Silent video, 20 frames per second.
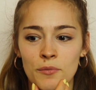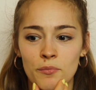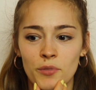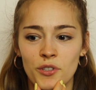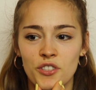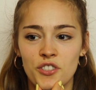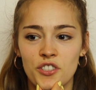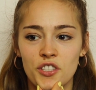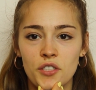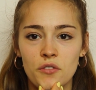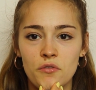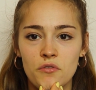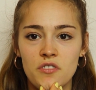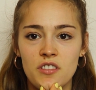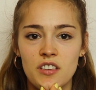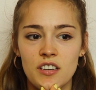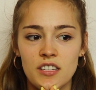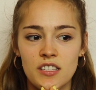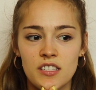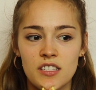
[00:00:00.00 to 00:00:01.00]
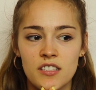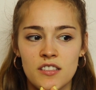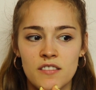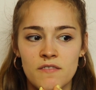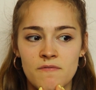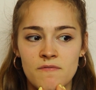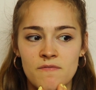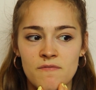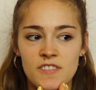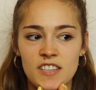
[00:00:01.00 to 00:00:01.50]
pursued this
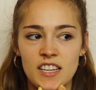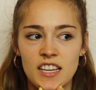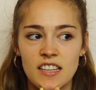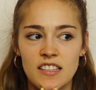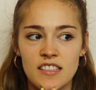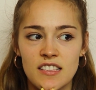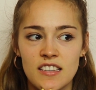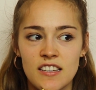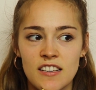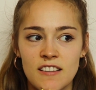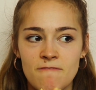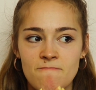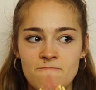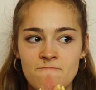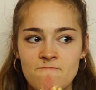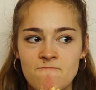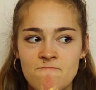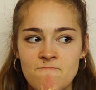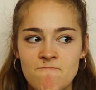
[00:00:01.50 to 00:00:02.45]
dancing.